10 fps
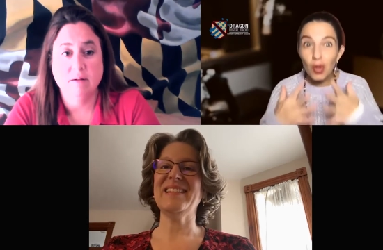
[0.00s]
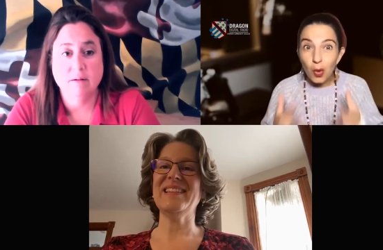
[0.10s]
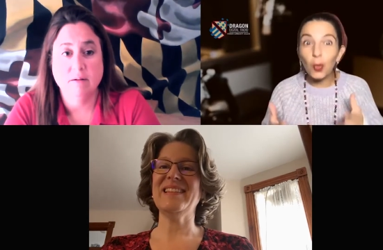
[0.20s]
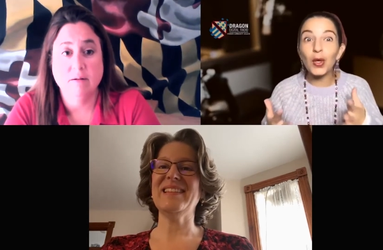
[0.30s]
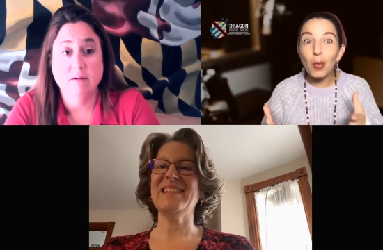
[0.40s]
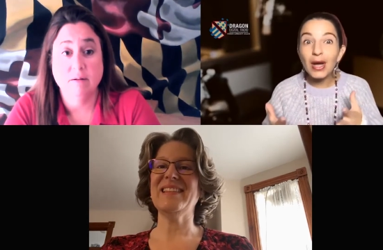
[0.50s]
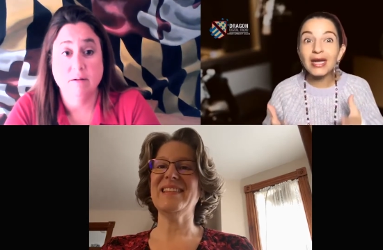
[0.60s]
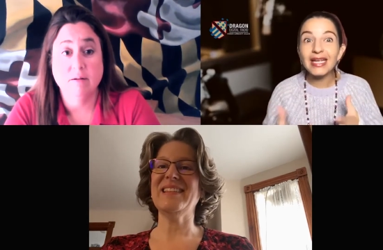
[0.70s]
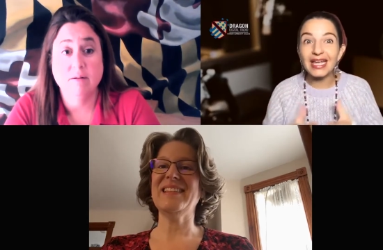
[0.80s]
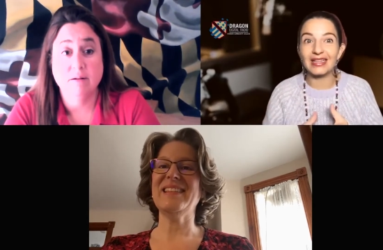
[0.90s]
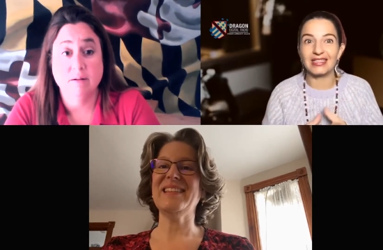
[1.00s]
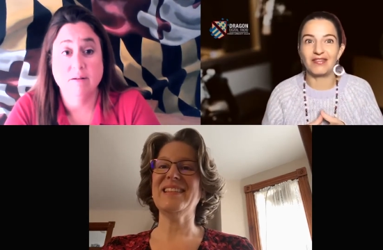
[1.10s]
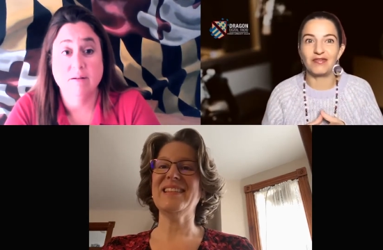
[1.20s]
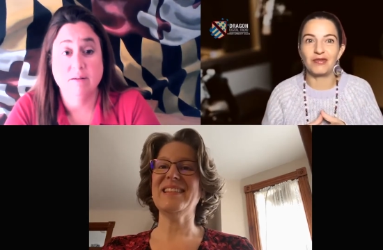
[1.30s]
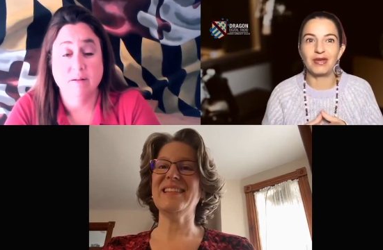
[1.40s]
Speaker 1: we want to get this
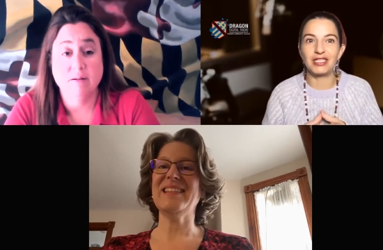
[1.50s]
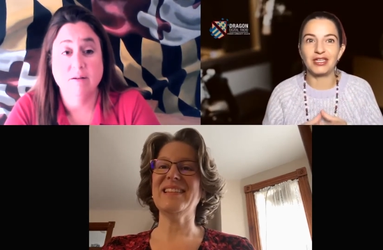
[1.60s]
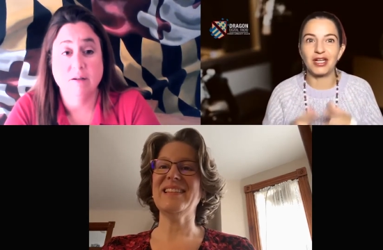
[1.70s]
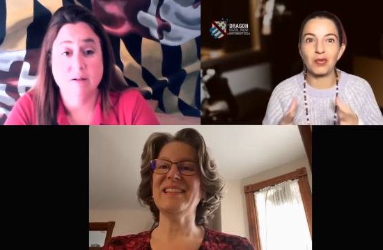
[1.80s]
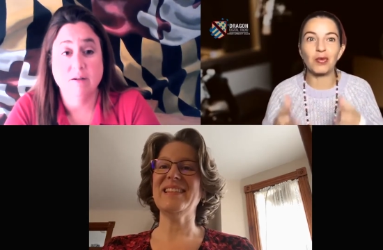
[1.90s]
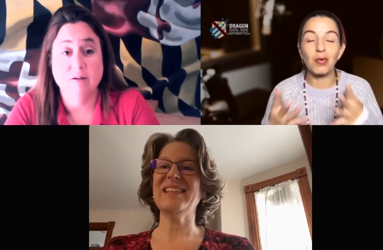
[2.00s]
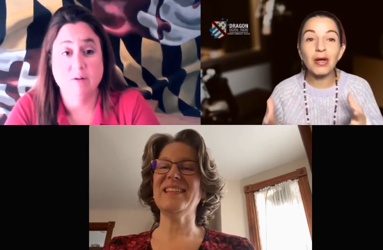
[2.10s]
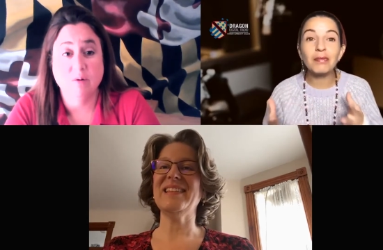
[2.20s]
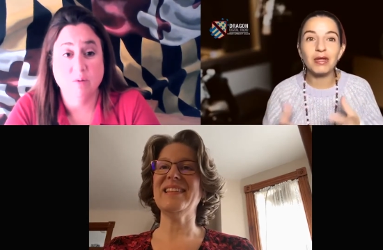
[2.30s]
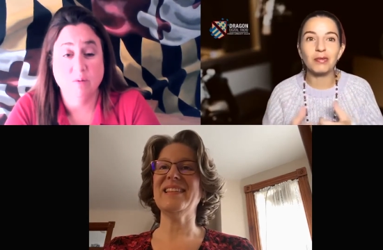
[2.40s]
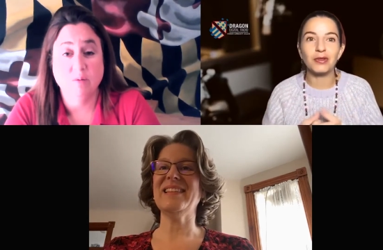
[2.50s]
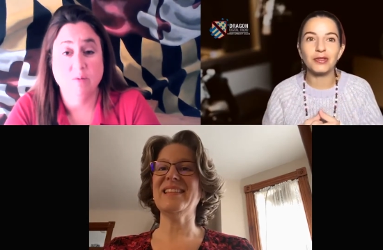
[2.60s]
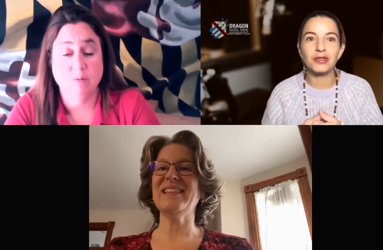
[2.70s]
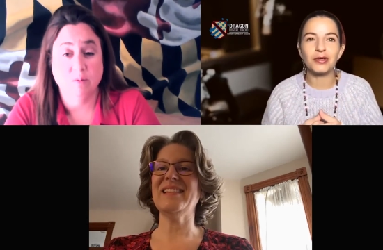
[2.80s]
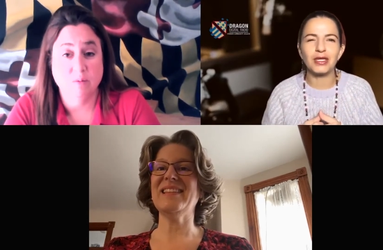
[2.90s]
information and we want people to
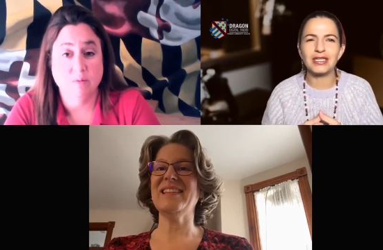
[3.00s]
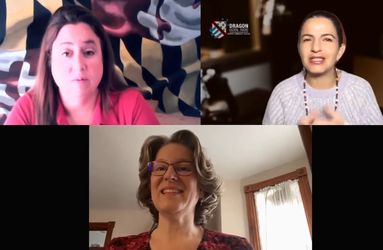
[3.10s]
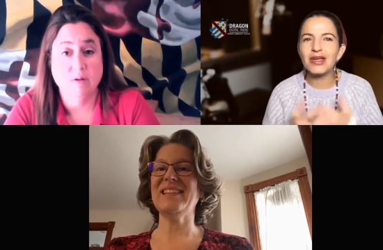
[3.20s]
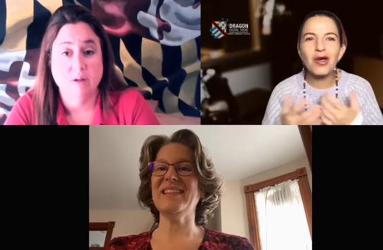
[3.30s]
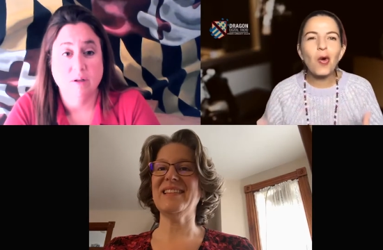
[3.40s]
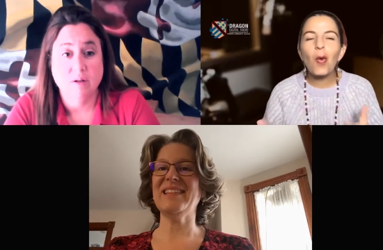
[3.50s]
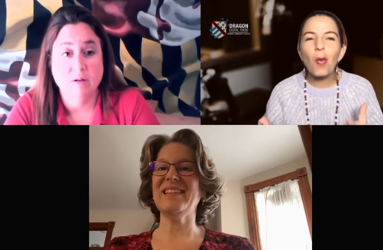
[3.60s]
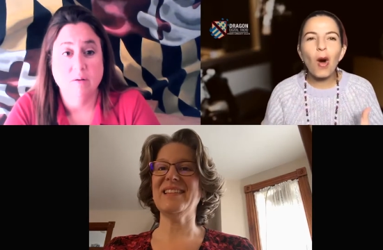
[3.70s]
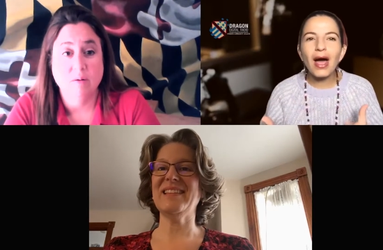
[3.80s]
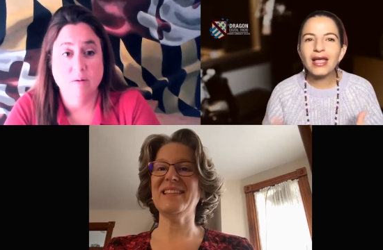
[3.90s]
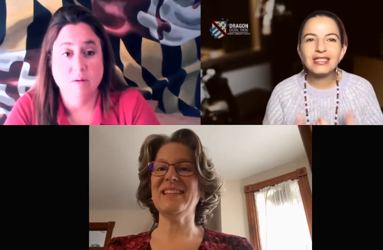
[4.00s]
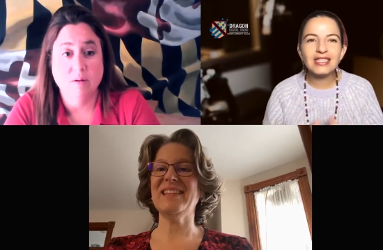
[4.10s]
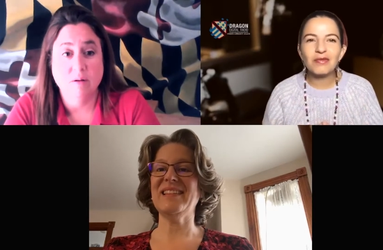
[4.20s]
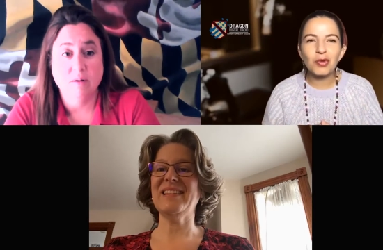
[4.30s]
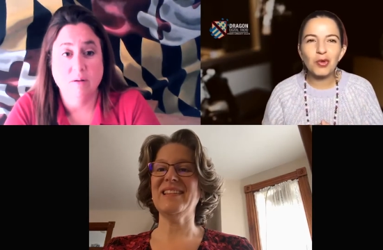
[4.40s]
do this why as an
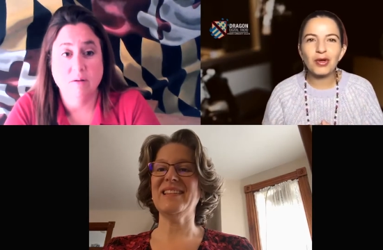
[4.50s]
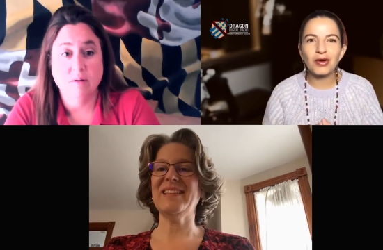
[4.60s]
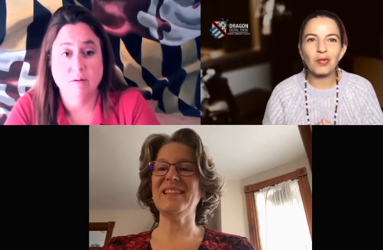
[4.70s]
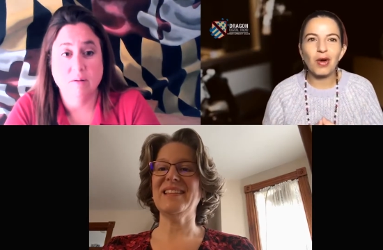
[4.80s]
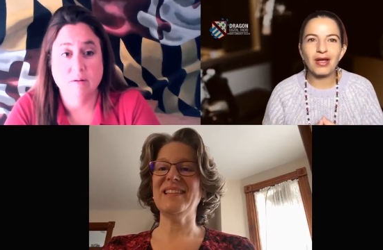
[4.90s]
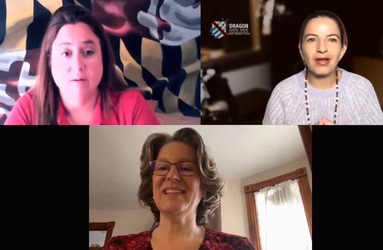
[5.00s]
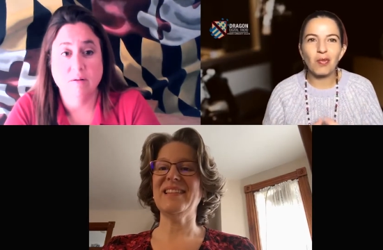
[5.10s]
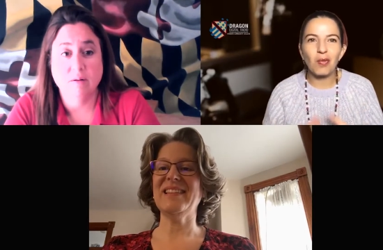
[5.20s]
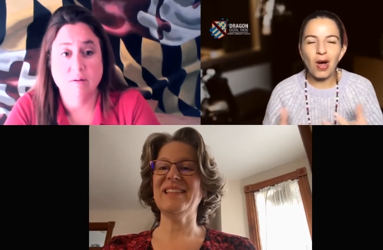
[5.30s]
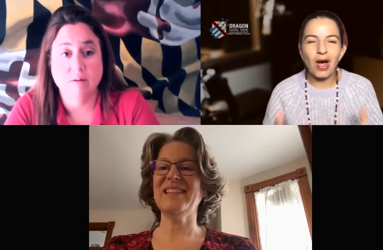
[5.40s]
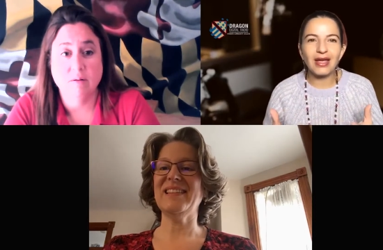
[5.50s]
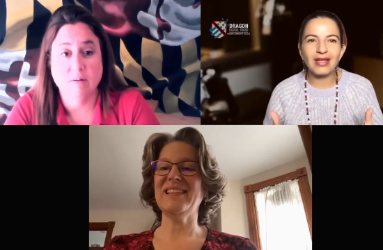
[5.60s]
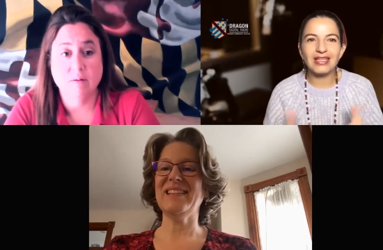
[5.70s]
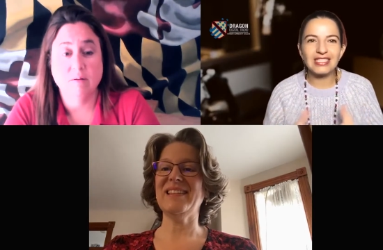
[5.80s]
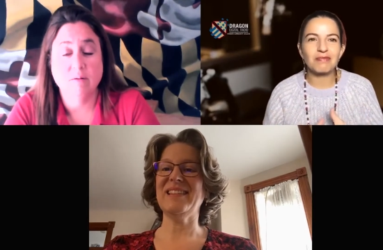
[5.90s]
employer why why
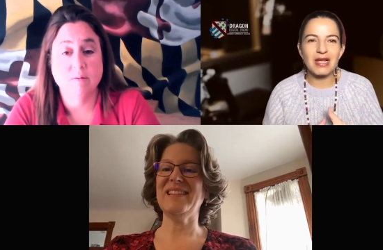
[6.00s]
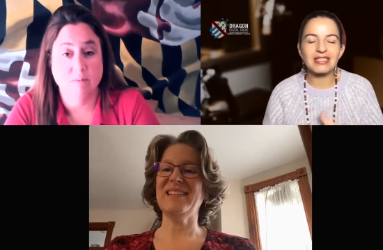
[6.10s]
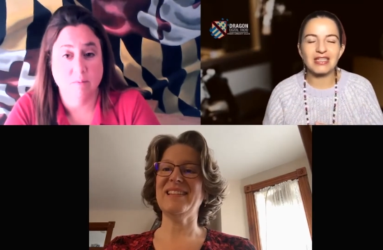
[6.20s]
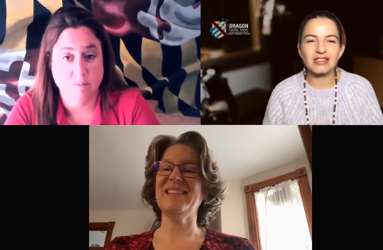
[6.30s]
does it make sense